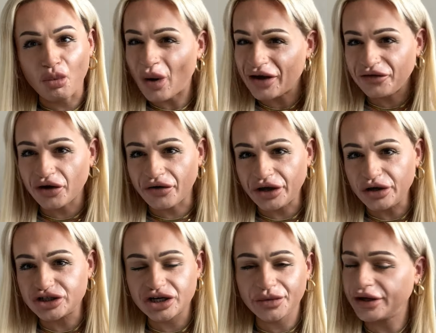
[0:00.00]
if you're a
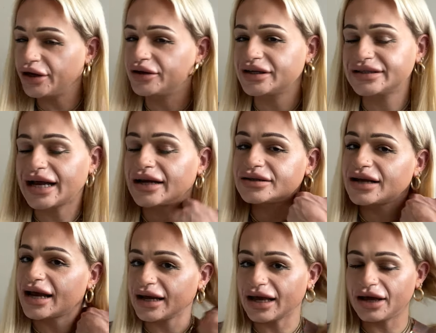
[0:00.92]
YouTuber, you'll understand,
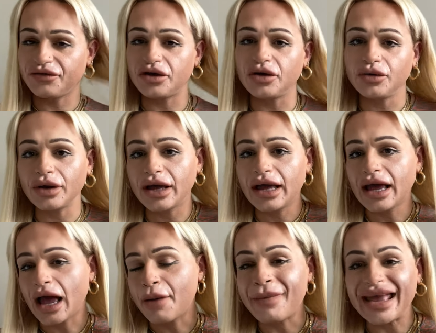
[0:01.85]
like, if you
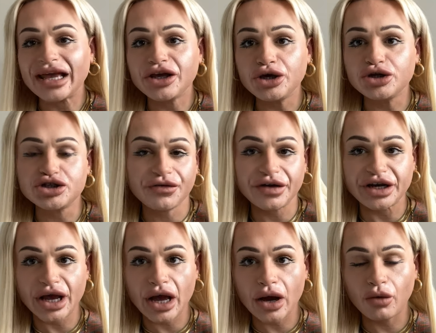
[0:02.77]
make a YouTube
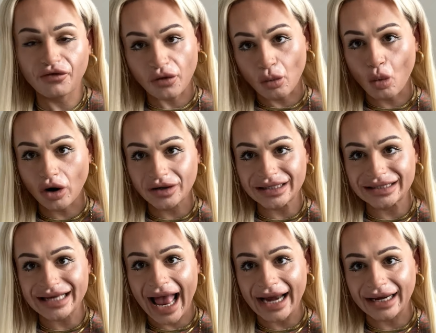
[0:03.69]
video, from 1 to
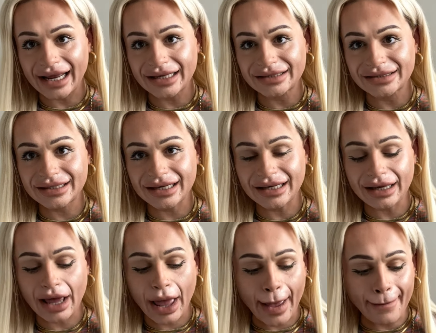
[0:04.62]
10 is
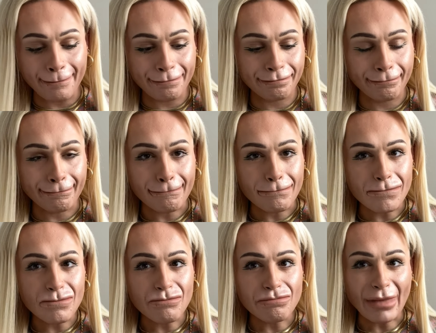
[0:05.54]
the, um,
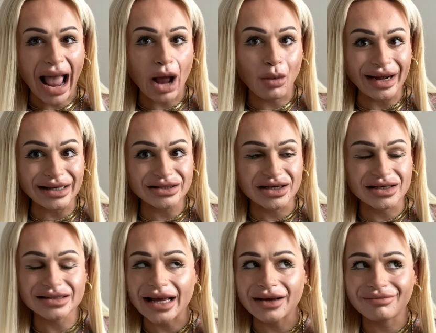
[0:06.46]
how well it
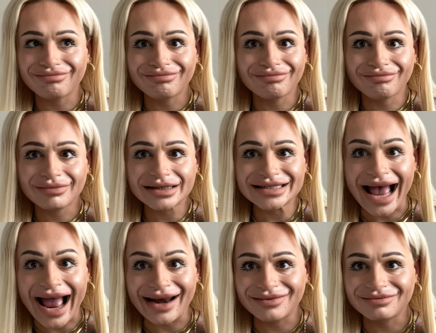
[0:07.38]
does, like,
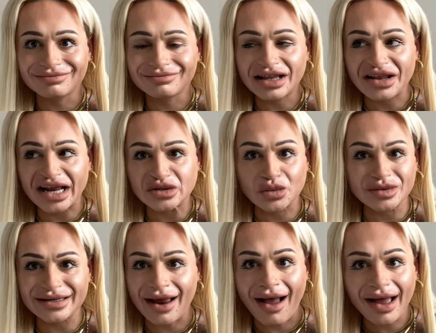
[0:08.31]
10, and the last one
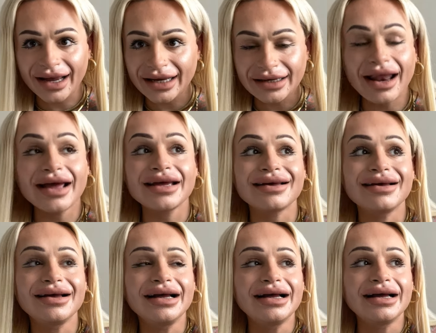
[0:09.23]
was 9, like,
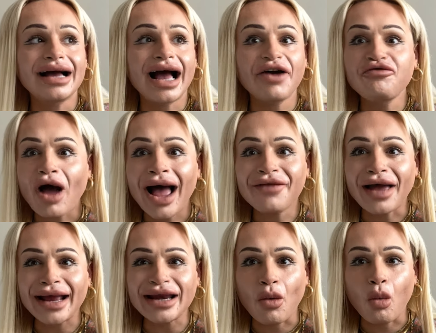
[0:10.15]
I've not had
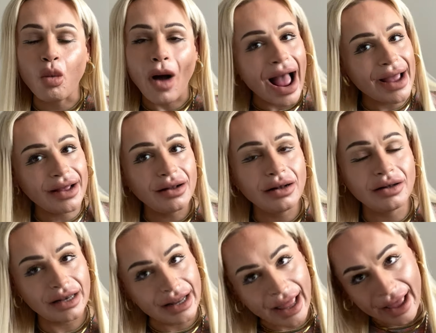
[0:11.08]
that in a
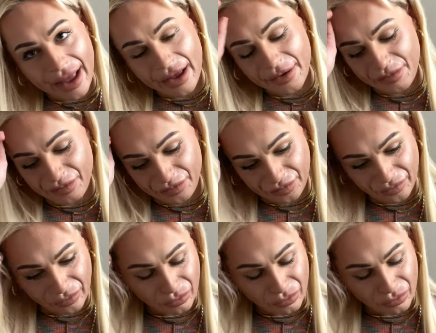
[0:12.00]
while, um,